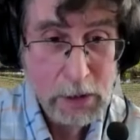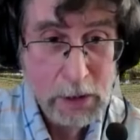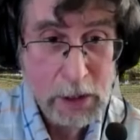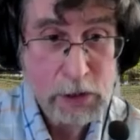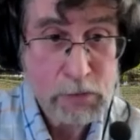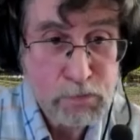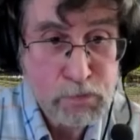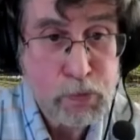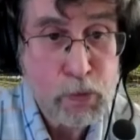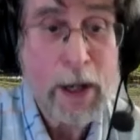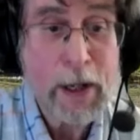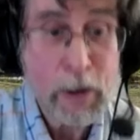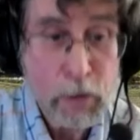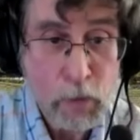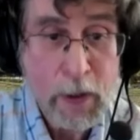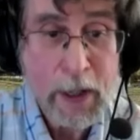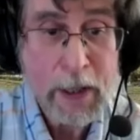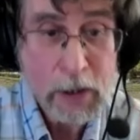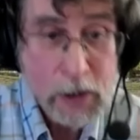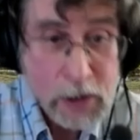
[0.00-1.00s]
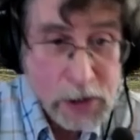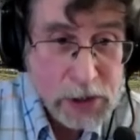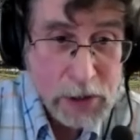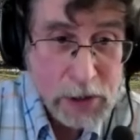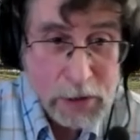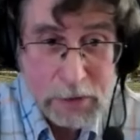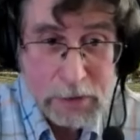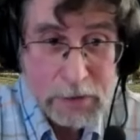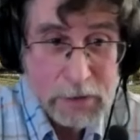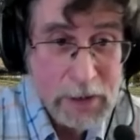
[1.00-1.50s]
it's bright red, because
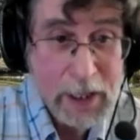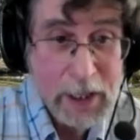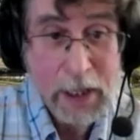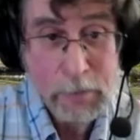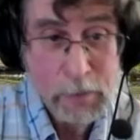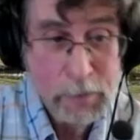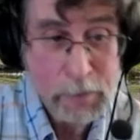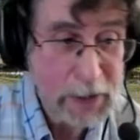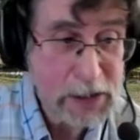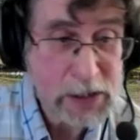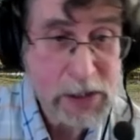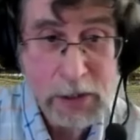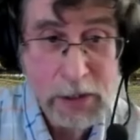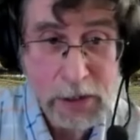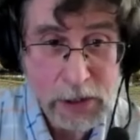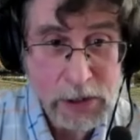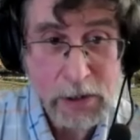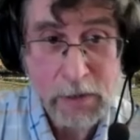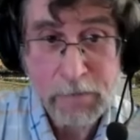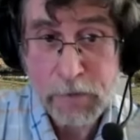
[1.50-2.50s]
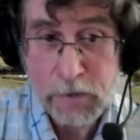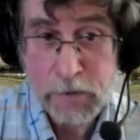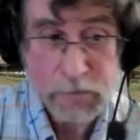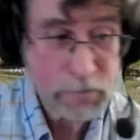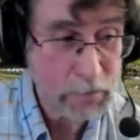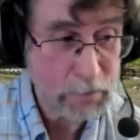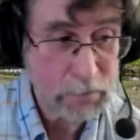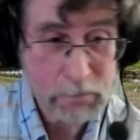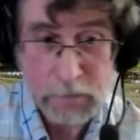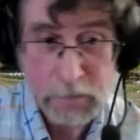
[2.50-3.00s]
the animal basically suffers
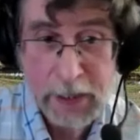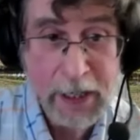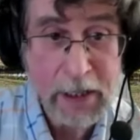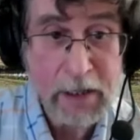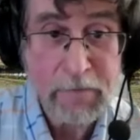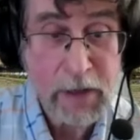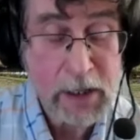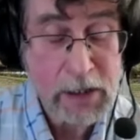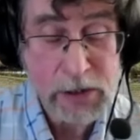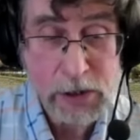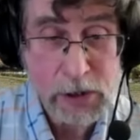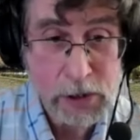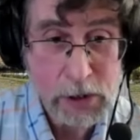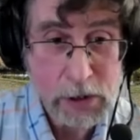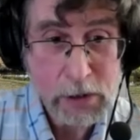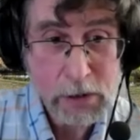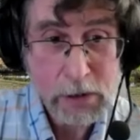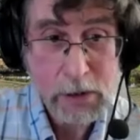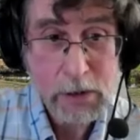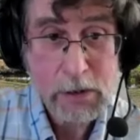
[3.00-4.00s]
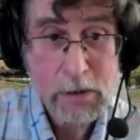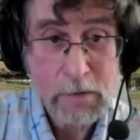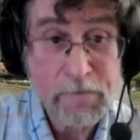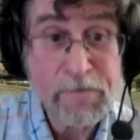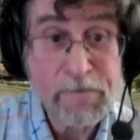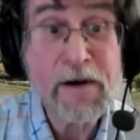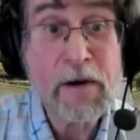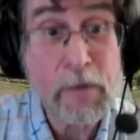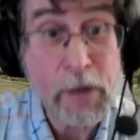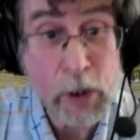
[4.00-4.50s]
from lack of oxygen
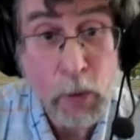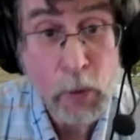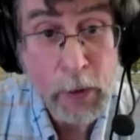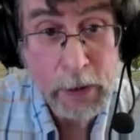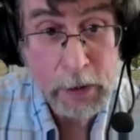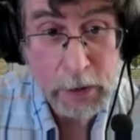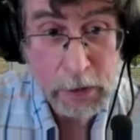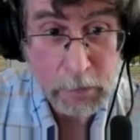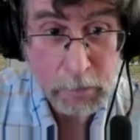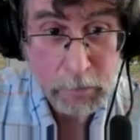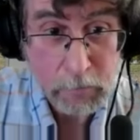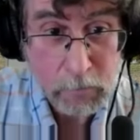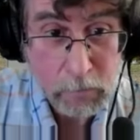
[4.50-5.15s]
very quickly.